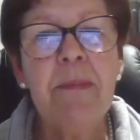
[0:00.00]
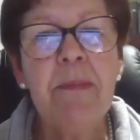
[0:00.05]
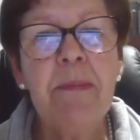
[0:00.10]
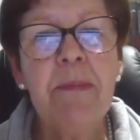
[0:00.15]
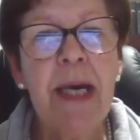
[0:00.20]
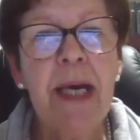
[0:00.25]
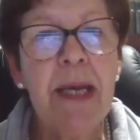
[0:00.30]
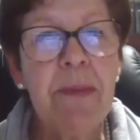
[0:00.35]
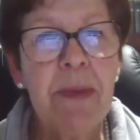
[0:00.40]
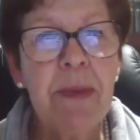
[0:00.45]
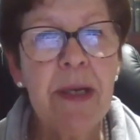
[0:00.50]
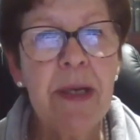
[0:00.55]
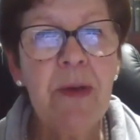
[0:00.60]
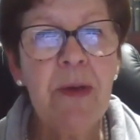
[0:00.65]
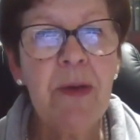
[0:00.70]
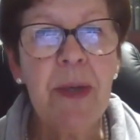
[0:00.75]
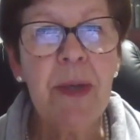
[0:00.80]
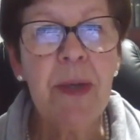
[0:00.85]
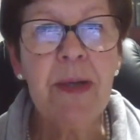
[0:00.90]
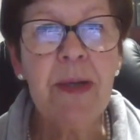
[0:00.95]
maybe
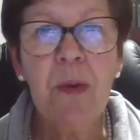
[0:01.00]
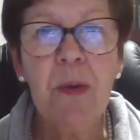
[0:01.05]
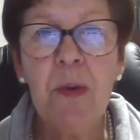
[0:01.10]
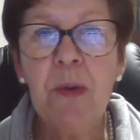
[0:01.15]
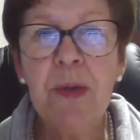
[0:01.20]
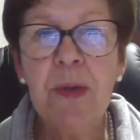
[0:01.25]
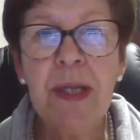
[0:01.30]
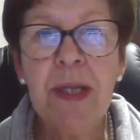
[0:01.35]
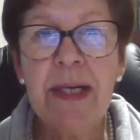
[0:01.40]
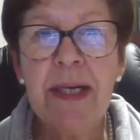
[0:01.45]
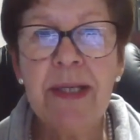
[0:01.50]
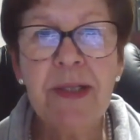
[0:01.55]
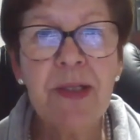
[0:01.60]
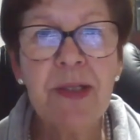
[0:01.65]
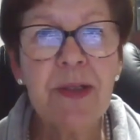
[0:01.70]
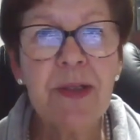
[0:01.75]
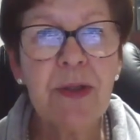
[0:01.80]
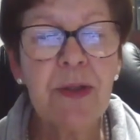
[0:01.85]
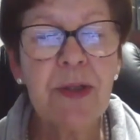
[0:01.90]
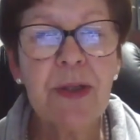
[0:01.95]
when all the
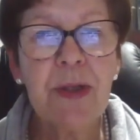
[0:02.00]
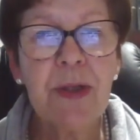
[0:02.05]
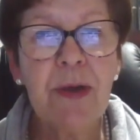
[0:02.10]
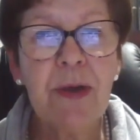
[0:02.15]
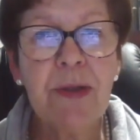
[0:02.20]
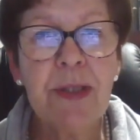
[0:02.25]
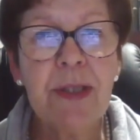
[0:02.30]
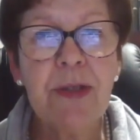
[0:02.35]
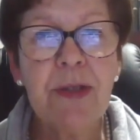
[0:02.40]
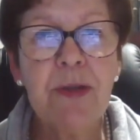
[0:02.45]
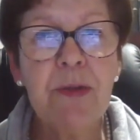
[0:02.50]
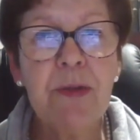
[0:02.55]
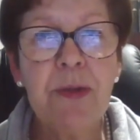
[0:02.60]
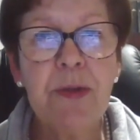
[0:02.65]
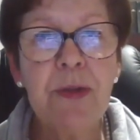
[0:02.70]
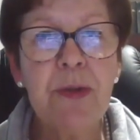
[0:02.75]
lessons are starting to,